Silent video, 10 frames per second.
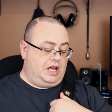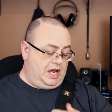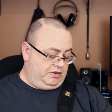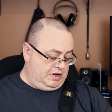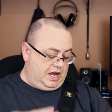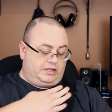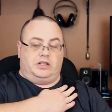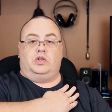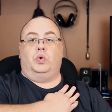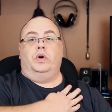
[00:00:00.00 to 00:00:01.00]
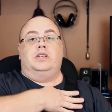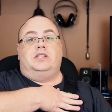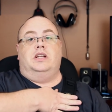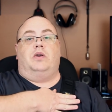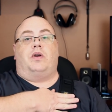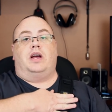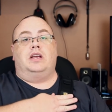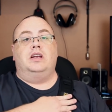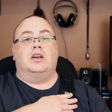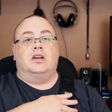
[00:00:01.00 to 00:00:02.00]
that actually has a twist in it right
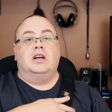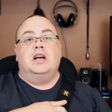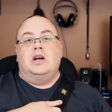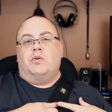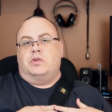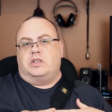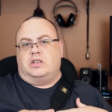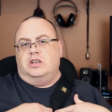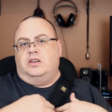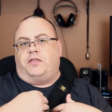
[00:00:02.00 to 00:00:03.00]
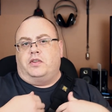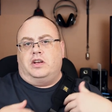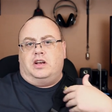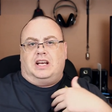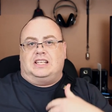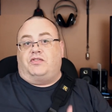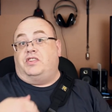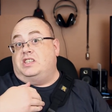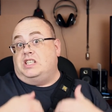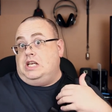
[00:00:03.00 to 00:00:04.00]
here, which is good for the, I guess,
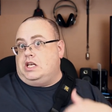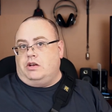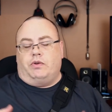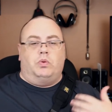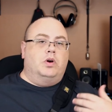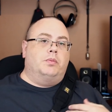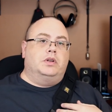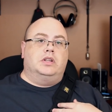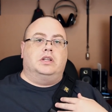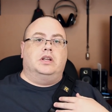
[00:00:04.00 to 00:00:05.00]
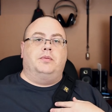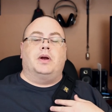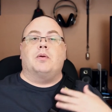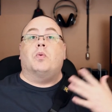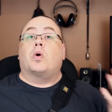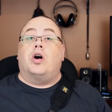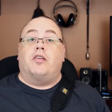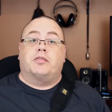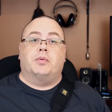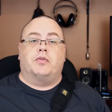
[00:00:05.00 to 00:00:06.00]
physique of a woman. They make it more
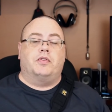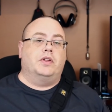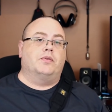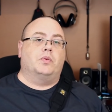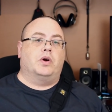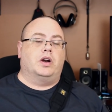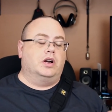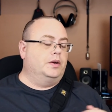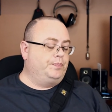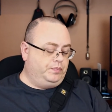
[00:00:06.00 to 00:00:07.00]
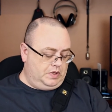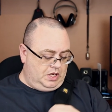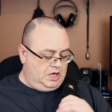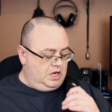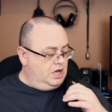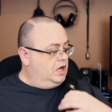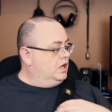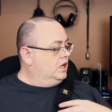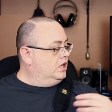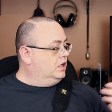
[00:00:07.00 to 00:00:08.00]
comfortable for them to wear.
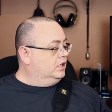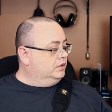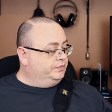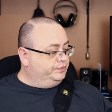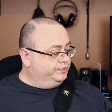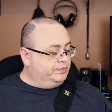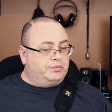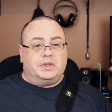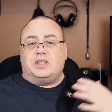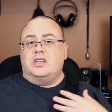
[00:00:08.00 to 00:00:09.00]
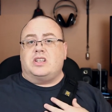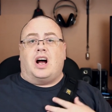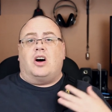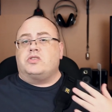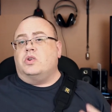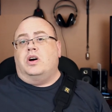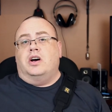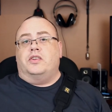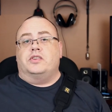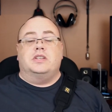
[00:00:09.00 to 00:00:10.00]
Uh, but there's also
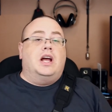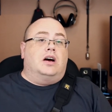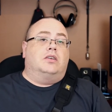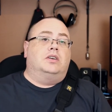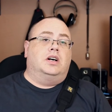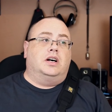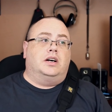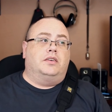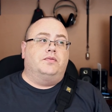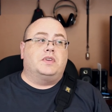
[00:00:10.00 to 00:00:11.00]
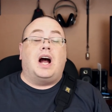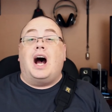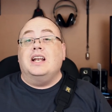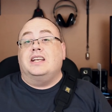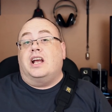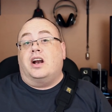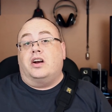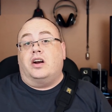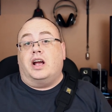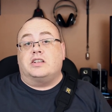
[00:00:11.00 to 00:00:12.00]
others now. Uh, Cotton
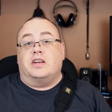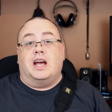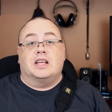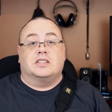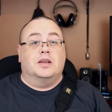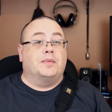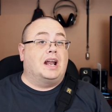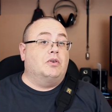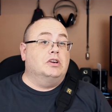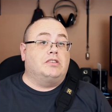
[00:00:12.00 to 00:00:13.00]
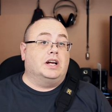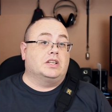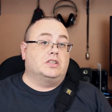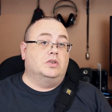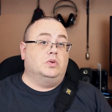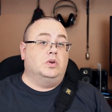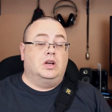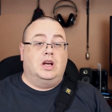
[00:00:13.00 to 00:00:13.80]
Carrier actually has some that I really like too.